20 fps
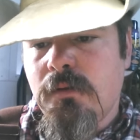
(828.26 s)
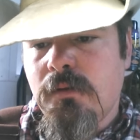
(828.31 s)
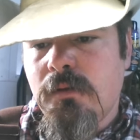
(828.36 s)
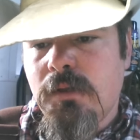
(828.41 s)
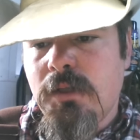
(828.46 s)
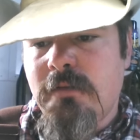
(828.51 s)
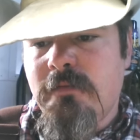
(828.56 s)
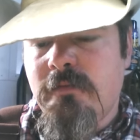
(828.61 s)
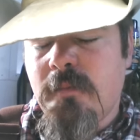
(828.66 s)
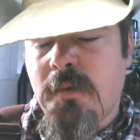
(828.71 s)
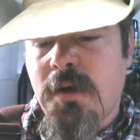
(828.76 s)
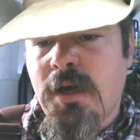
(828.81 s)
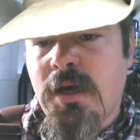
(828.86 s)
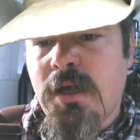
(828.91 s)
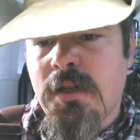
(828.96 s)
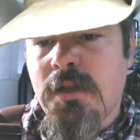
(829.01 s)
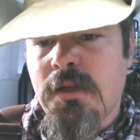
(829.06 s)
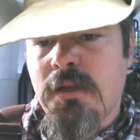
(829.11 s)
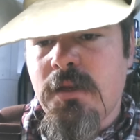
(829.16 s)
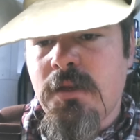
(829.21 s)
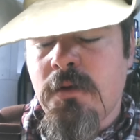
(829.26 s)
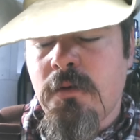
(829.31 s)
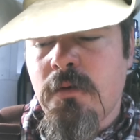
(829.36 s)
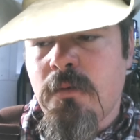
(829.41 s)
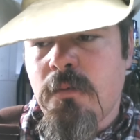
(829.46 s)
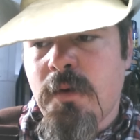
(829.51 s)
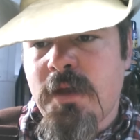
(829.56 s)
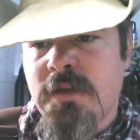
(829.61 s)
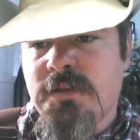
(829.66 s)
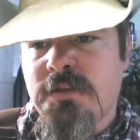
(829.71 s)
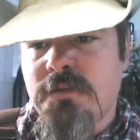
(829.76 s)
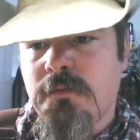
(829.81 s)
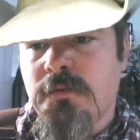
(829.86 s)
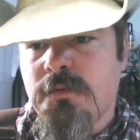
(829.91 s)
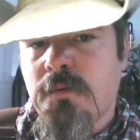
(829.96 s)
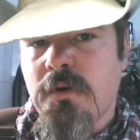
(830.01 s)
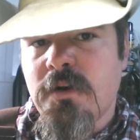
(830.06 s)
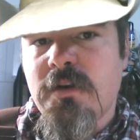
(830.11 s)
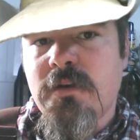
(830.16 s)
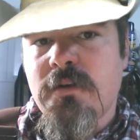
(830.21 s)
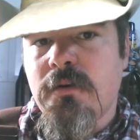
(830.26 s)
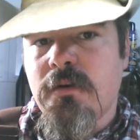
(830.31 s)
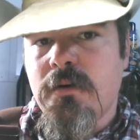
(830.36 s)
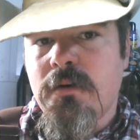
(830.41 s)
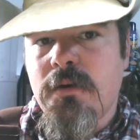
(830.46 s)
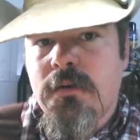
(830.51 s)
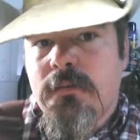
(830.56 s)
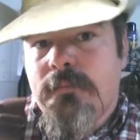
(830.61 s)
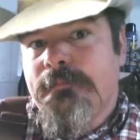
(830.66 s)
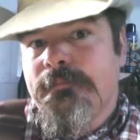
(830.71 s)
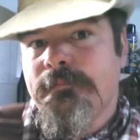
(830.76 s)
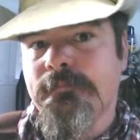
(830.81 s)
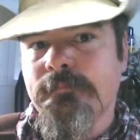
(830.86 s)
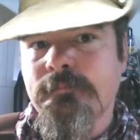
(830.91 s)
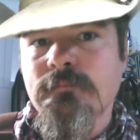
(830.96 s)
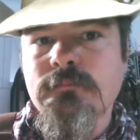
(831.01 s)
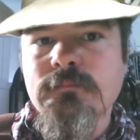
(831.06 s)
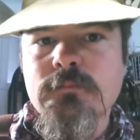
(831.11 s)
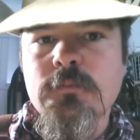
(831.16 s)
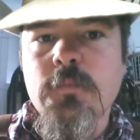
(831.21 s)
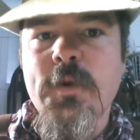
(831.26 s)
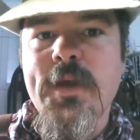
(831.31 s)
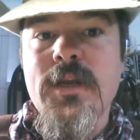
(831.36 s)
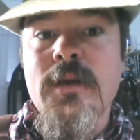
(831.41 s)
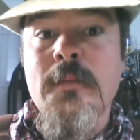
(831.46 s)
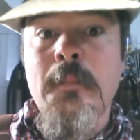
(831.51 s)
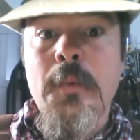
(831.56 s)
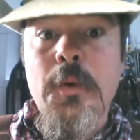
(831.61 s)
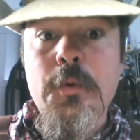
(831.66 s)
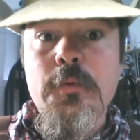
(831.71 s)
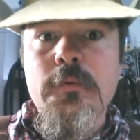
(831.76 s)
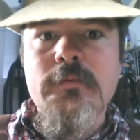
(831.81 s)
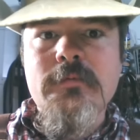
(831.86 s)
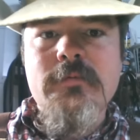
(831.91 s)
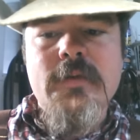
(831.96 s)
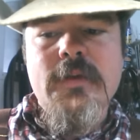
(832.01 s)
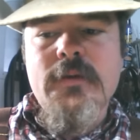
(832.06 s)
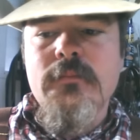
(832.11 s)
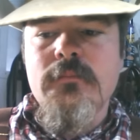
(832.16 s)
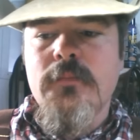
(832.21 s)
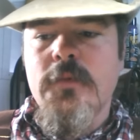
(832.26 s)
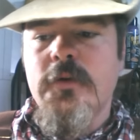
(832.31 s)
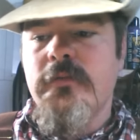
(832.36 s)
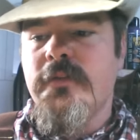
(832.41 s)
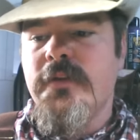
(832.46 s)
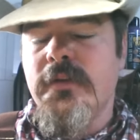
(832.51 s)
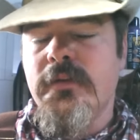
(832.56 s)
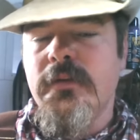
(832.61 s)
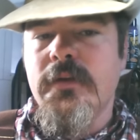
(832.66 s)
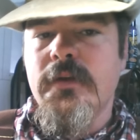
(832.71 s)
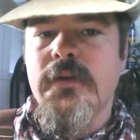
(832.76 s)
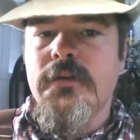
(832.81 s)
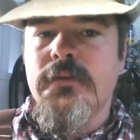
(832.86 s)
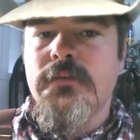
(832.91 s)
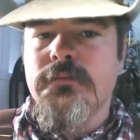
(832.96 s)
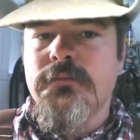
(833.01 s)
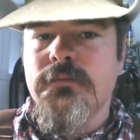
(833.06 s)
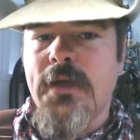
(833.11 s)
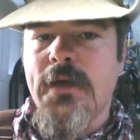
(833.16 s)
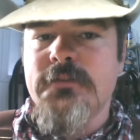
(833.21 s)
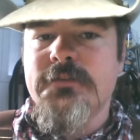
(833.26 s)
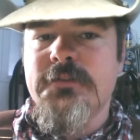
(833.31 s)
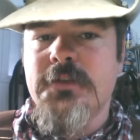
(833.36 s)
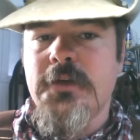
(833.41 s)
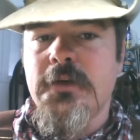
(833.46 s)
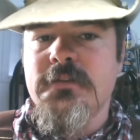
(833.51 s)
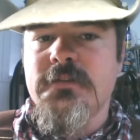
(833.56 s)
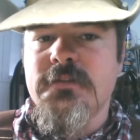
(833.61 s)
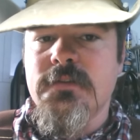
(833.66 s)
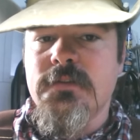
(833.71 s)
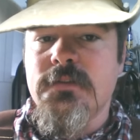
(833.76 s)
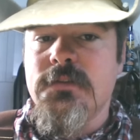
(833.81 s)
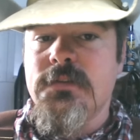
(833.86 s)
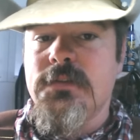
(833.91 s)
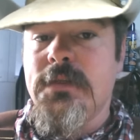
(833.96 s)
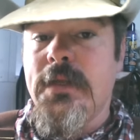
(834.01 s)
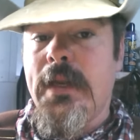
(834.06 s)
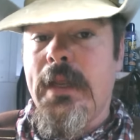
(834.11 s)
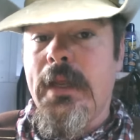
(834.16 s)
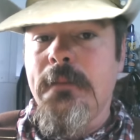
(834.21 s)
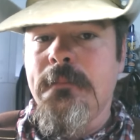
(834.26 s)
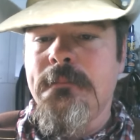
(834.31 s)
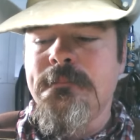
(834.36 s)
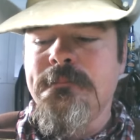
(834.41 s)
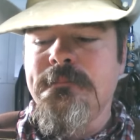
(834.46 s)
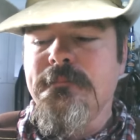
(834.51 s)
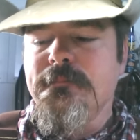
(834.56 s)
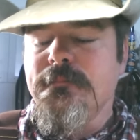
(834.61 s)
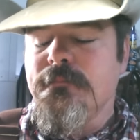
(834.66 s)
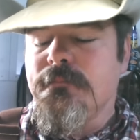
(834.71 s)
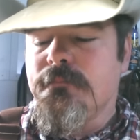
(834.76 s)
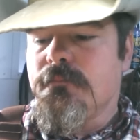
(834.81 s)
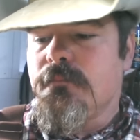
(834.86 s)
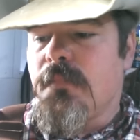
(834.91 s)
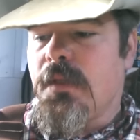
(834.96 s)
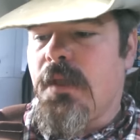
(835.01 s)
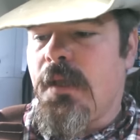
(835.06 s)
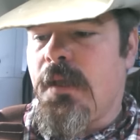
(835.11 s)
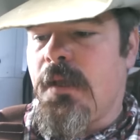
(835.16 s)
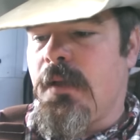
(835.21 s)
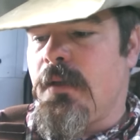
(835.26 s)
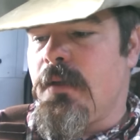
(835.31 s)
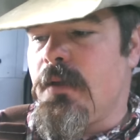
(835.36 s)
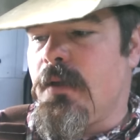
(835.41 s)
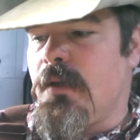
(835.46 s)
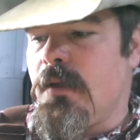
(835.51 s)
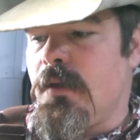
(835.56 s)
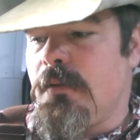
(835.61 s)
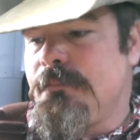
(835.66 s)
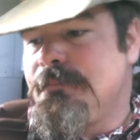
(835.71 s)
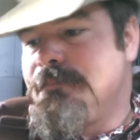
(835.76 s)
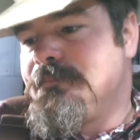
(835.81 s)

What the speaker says: leave behind, a ranch he was working on, and we had to move to the outskirts of the city. And I